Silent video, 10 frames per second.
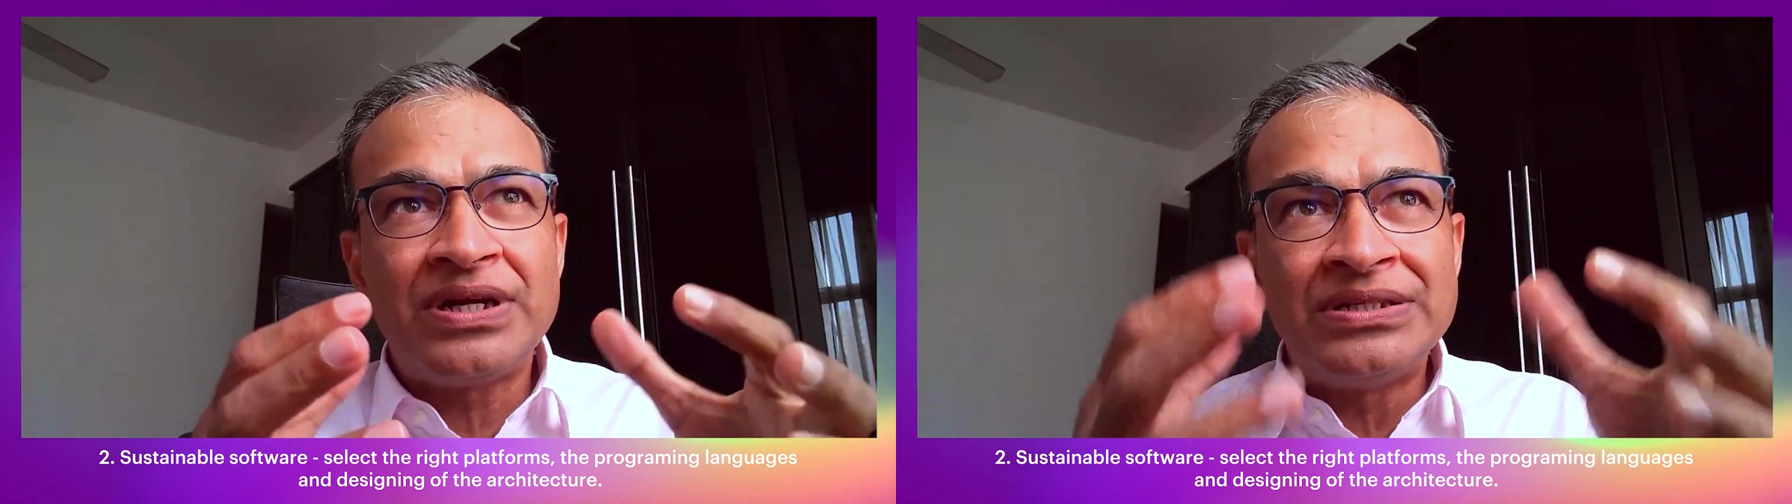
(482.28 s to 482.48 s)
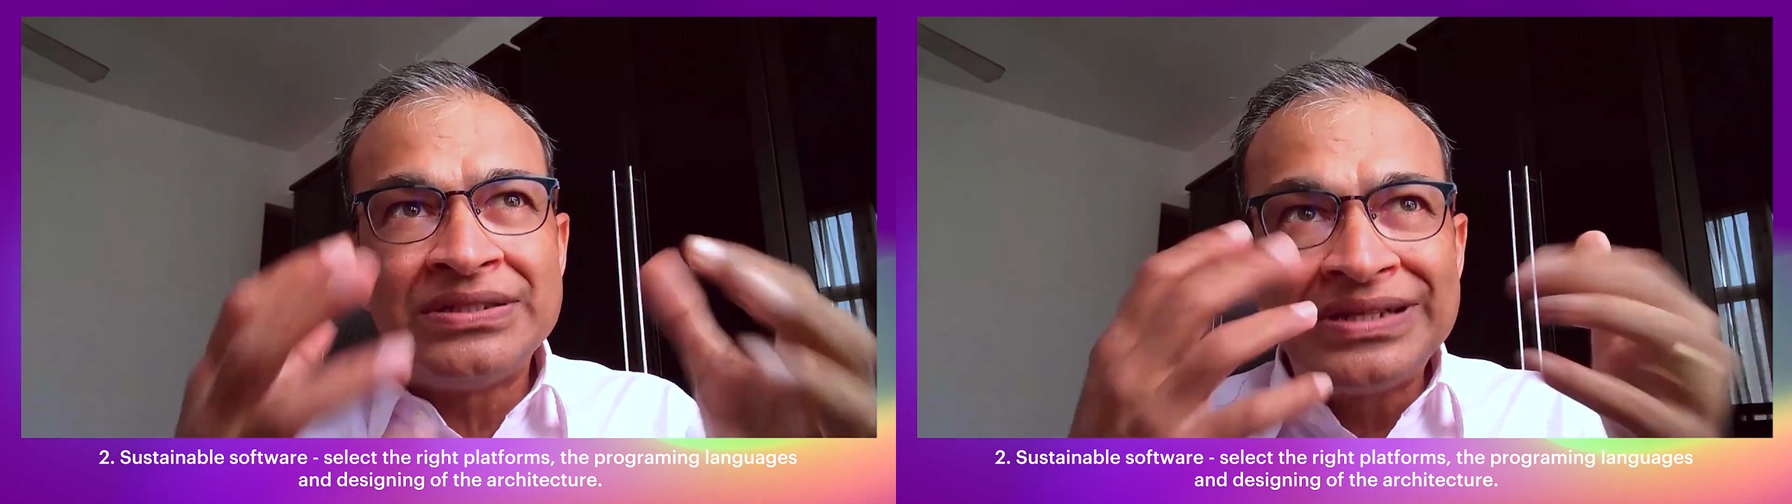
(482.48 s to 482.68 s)

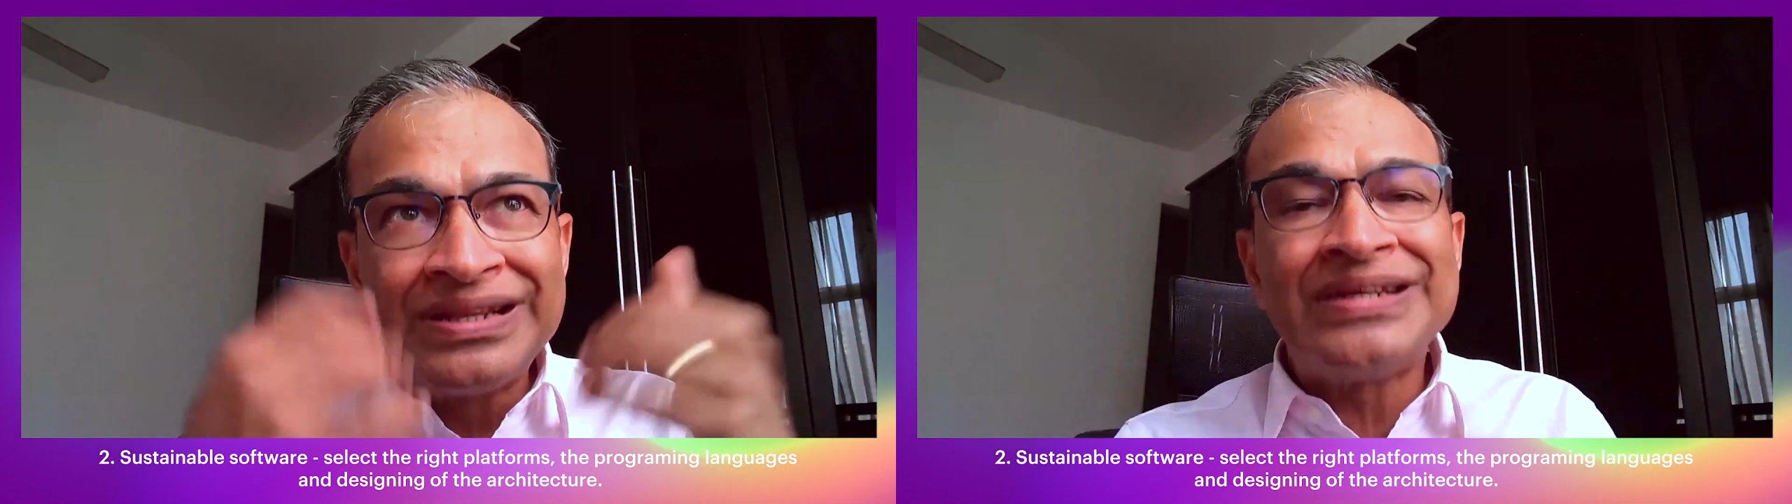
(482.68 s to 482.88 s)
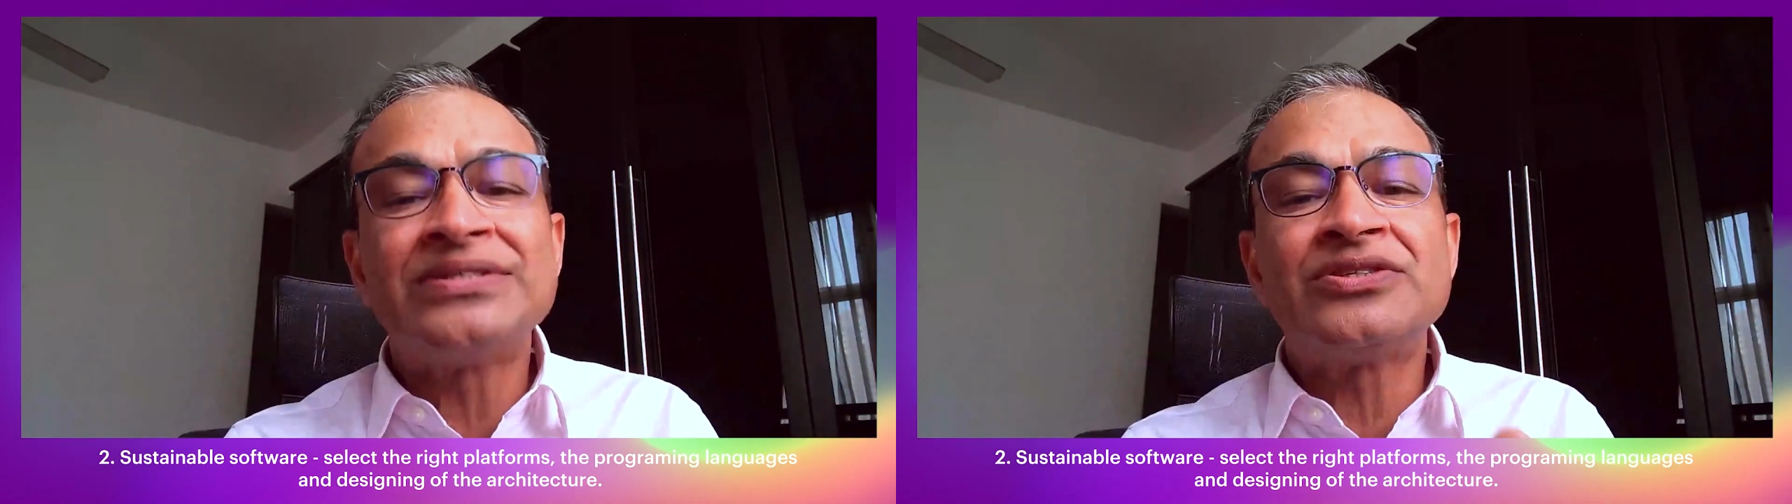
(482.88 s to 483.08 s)

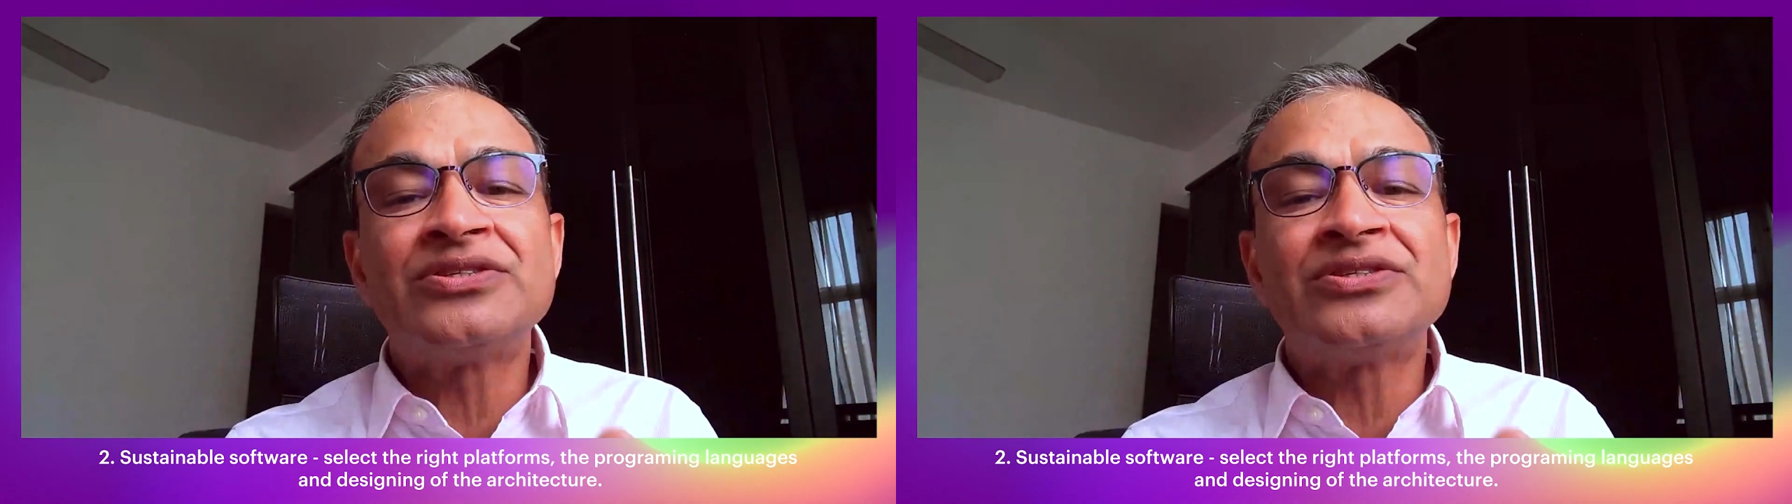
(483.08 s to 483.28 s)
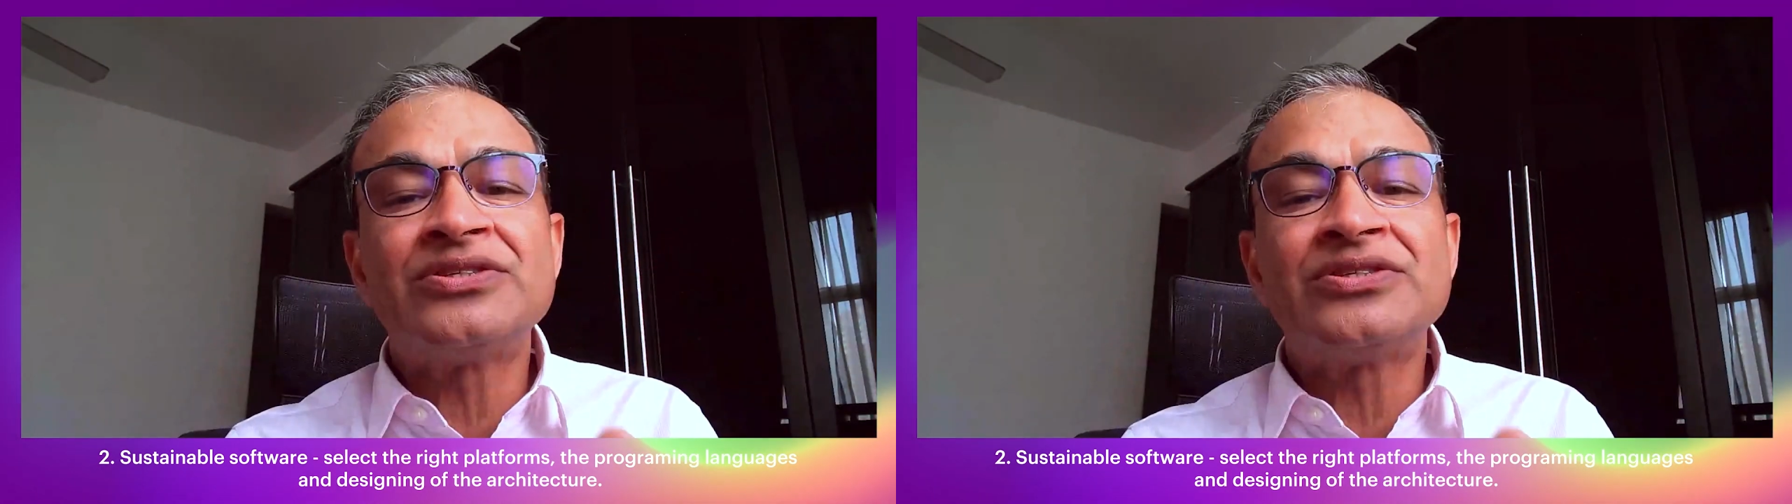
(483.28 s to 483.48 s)
underlying
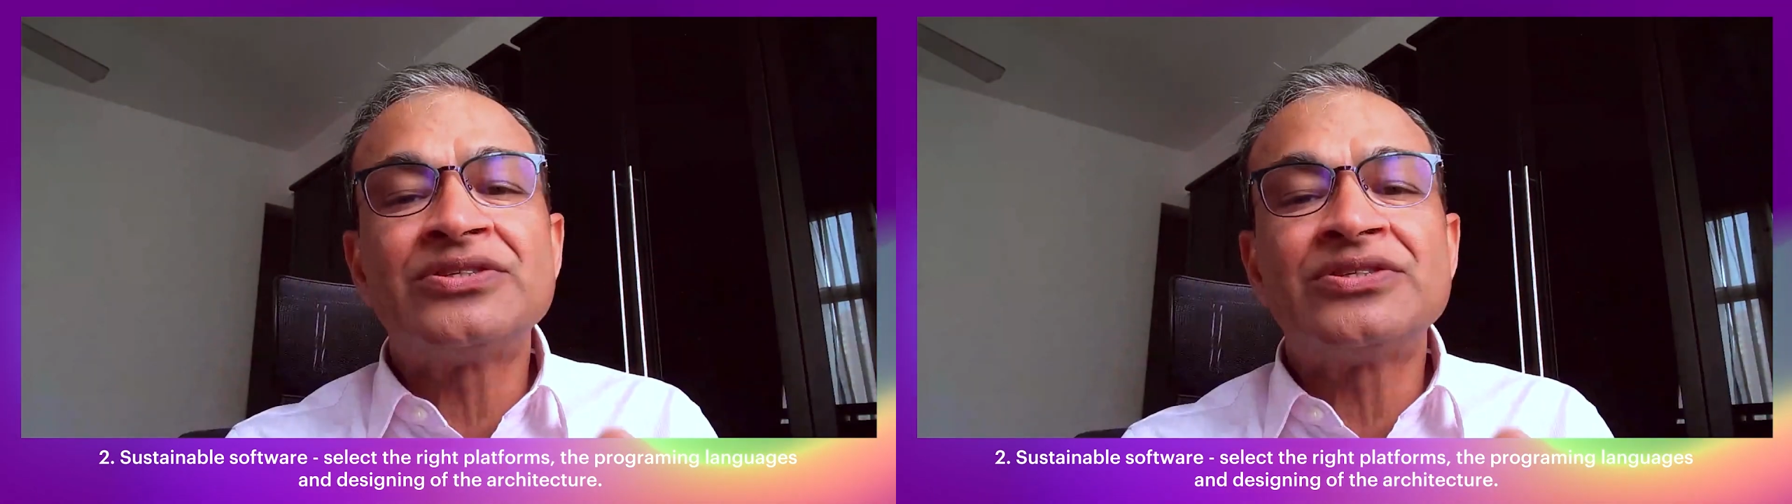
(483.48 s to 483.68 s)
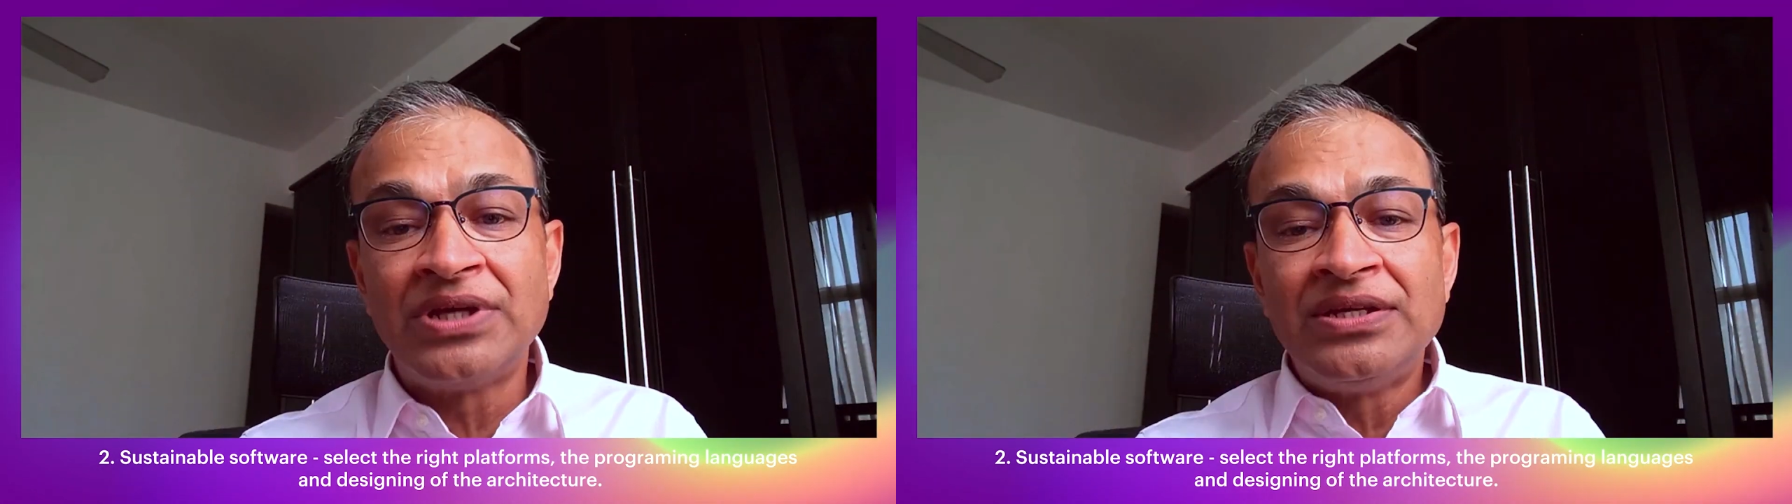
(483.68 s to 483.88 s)
softwares,